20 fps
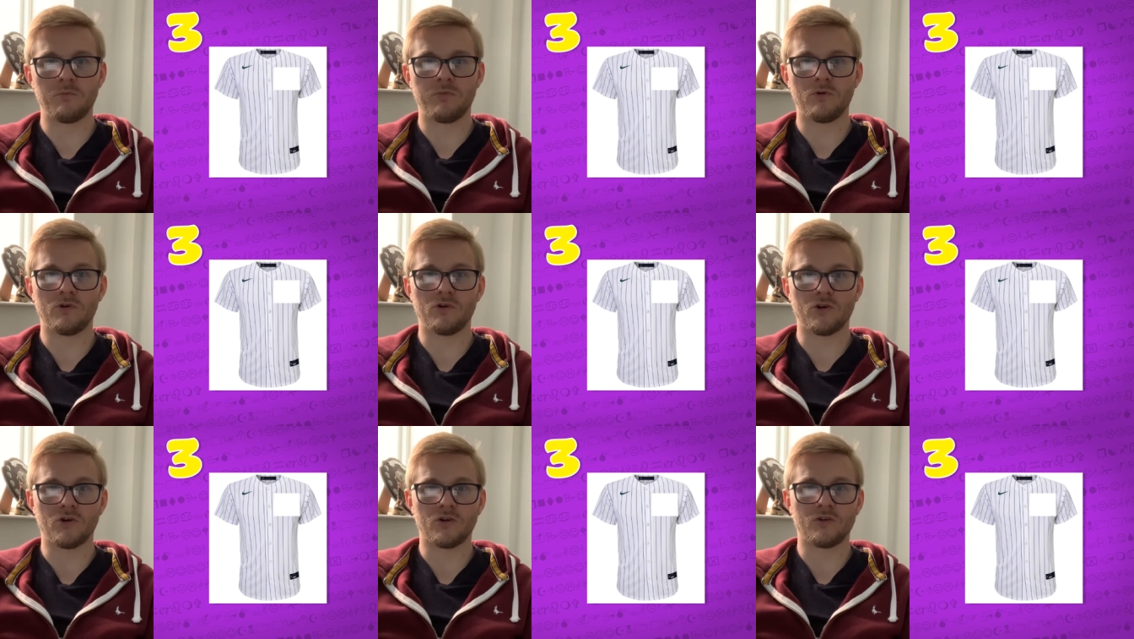
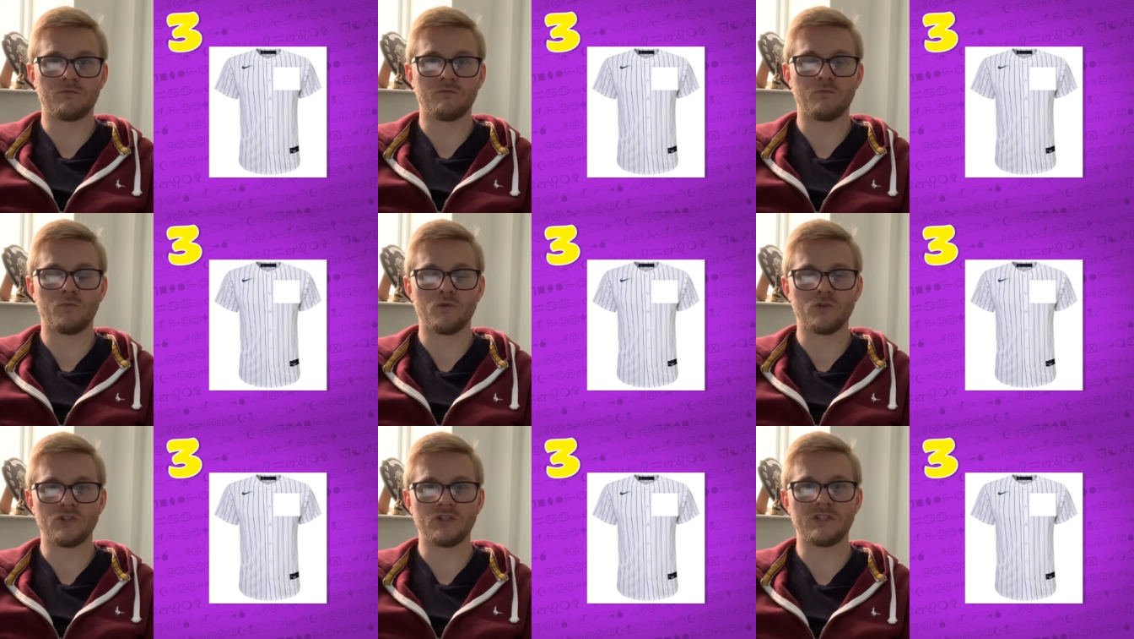but
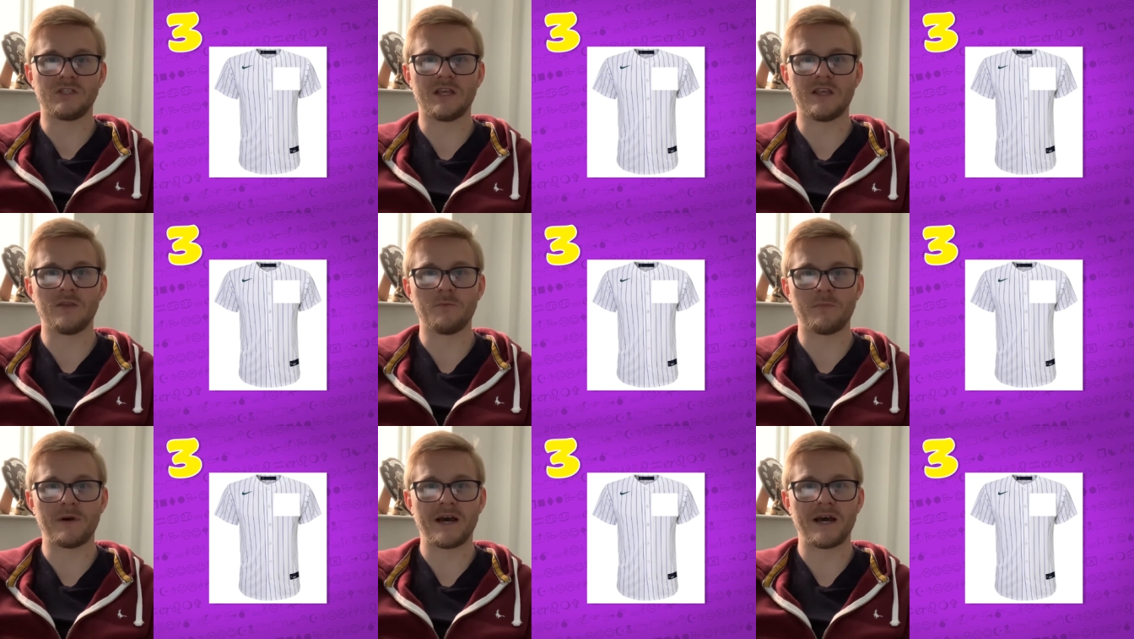once you see
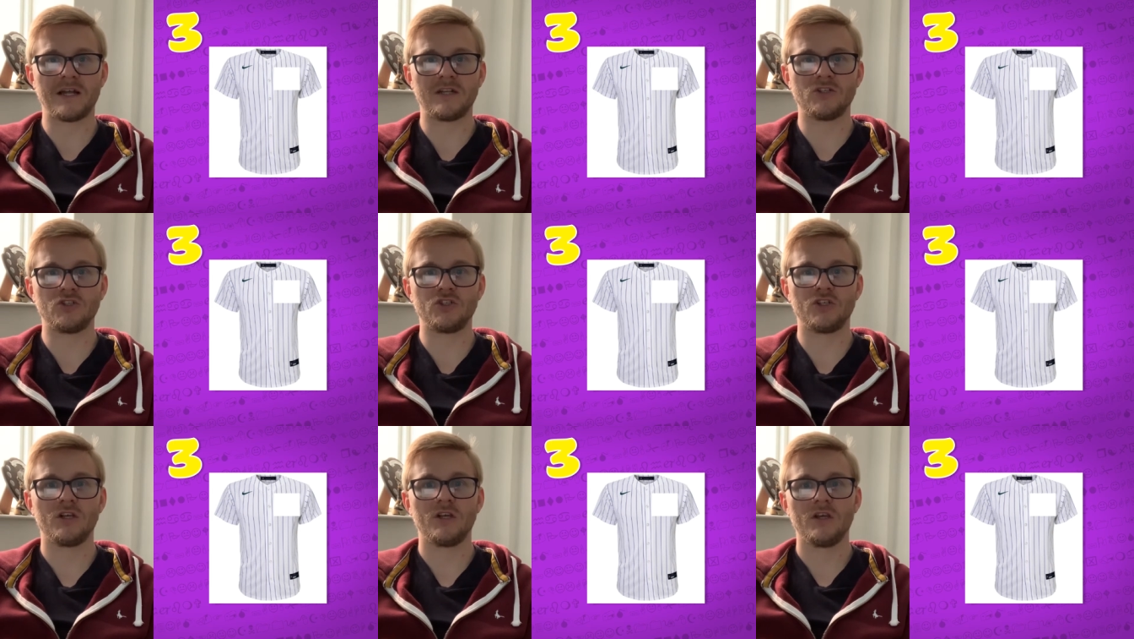the
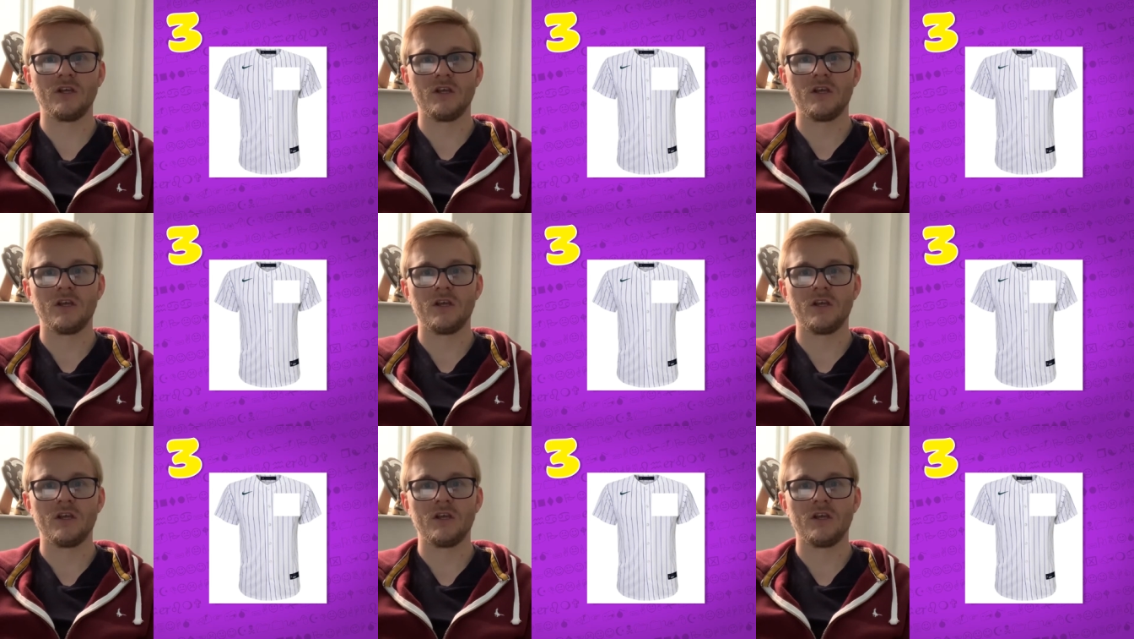badge,